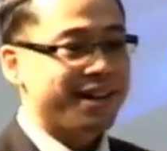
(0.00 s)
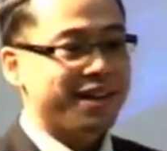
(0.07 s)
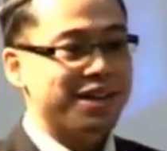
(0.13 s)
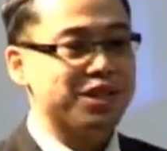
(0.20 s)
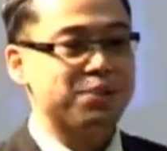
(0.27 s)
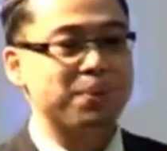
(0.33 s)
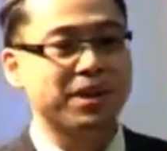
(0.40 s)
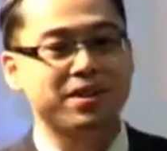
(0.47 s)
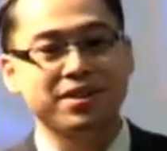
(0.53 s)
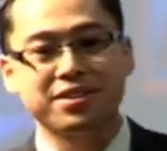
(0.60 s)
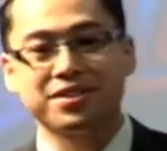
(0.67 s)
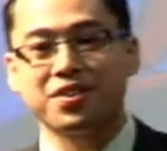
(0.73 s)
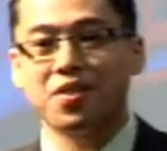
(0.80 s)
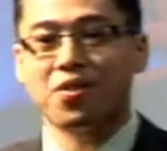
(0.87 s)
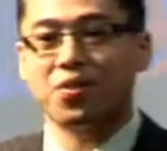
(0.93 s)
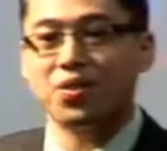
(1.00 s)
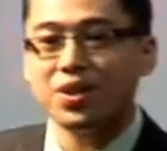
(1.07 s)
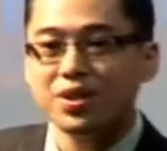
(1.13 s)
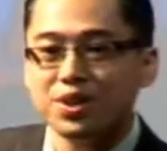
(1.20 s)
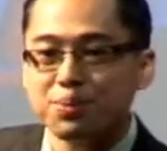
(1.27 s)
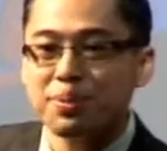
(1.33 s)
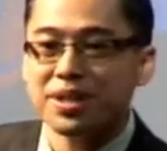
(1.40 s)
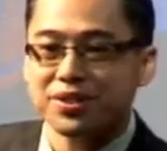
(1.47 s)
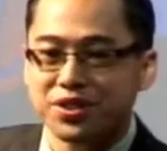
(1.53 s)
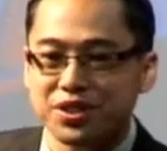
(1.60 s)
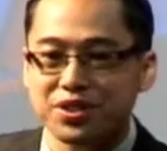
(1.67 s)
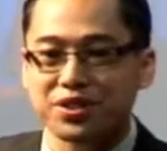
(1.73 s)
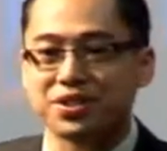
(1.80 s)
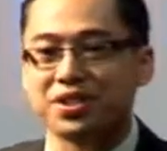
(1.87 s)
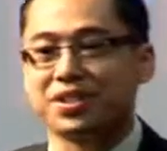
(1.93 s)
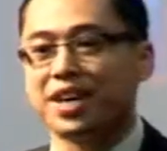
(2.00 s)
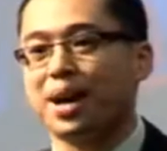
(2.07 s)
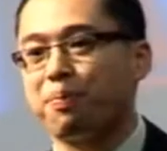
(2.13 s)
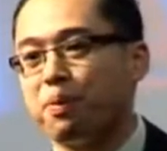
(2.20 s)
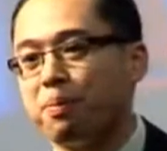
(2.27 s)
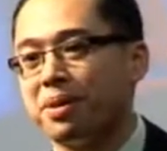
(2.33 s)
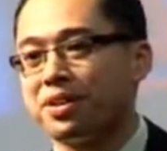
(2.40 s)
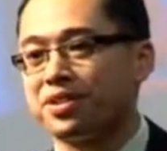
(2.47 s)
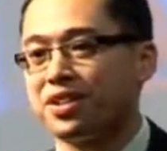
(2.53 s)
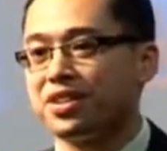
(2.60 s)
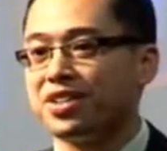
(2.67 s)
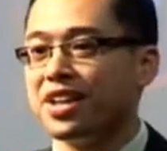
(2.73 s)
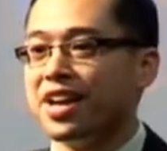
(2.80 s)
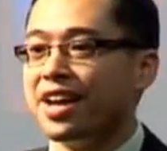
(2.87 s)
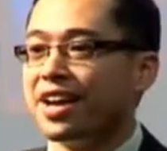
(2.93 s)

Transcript: is because this message is the type of message